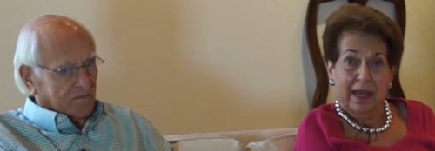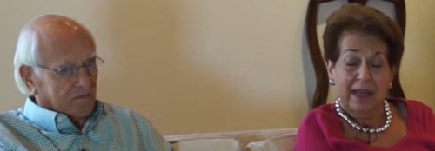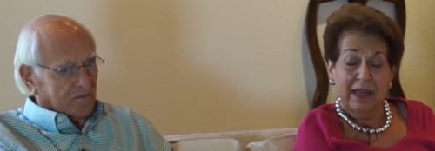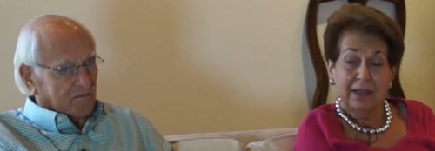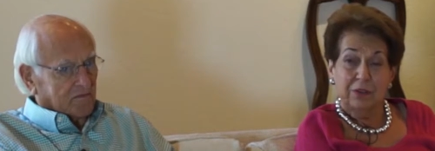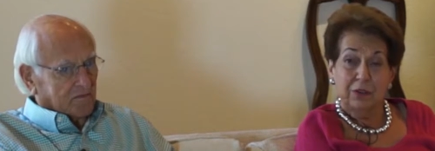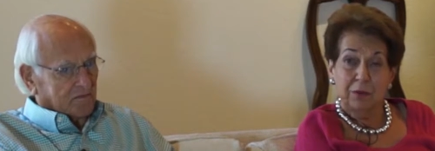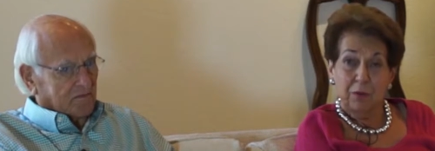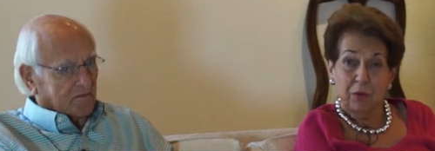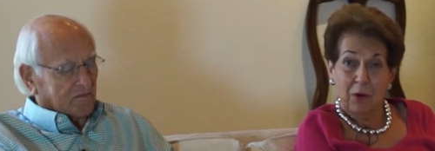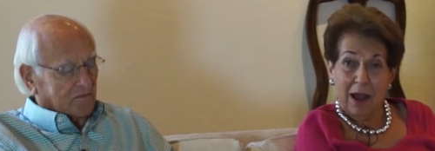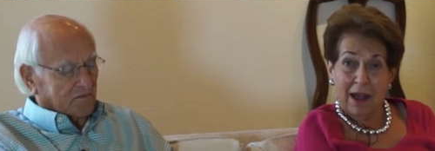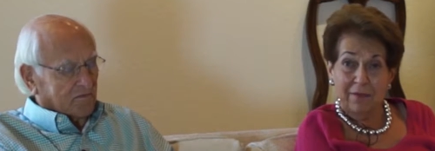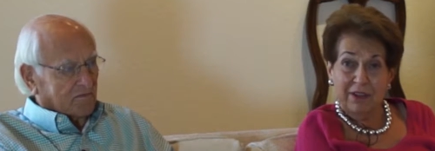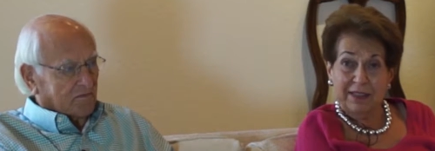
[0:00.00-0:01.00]
Speaker 1: into
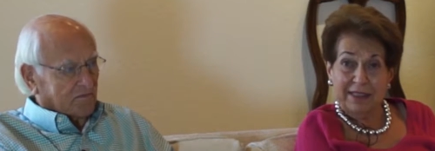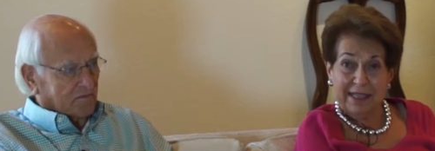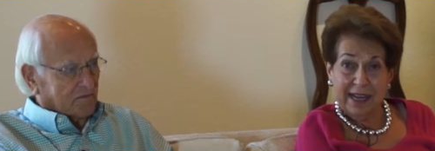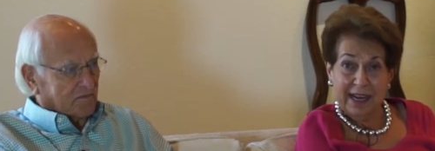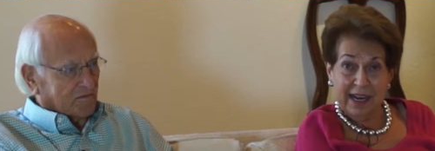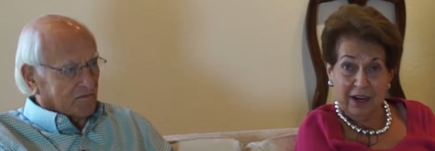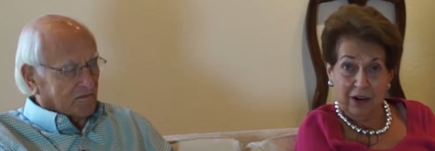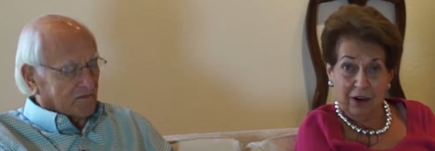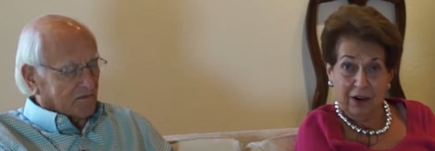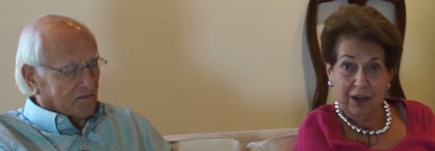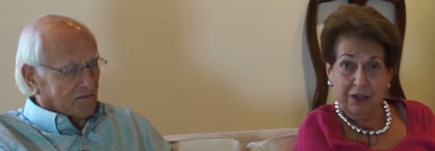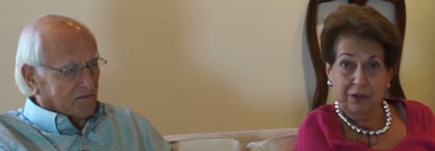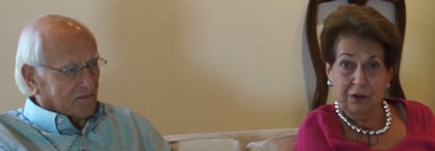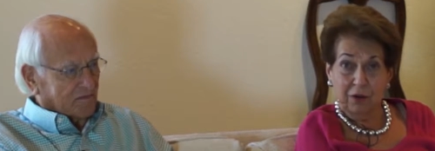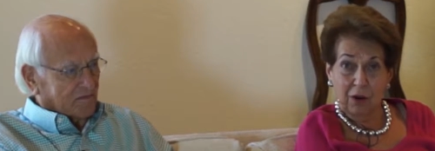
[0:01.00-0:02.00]
private care
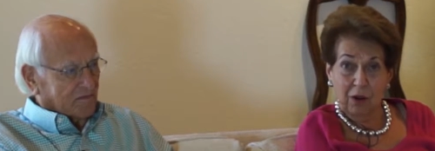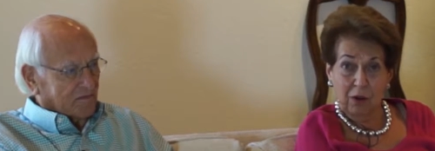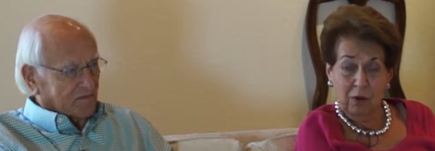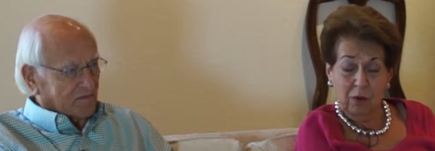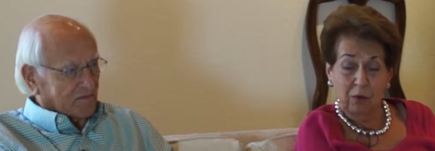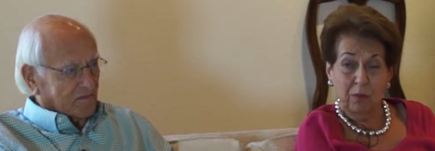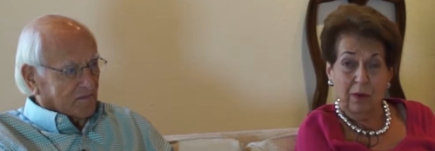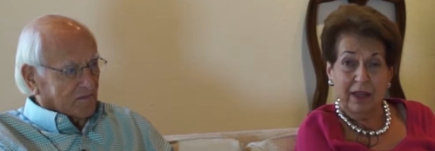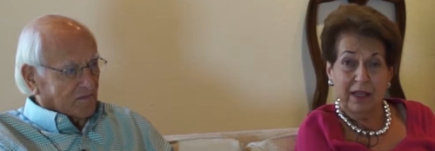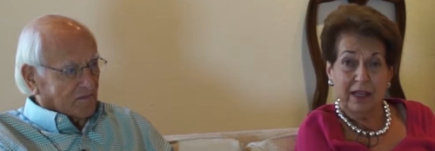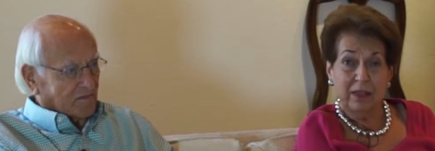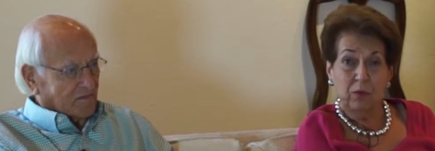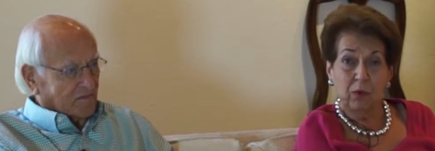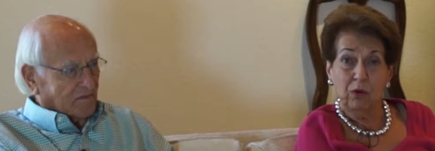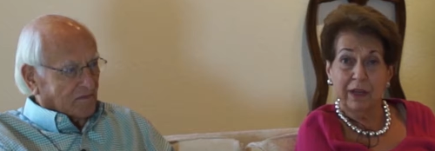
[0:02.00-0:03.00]
in your home,
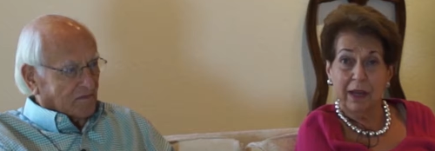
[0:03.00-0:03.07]
he will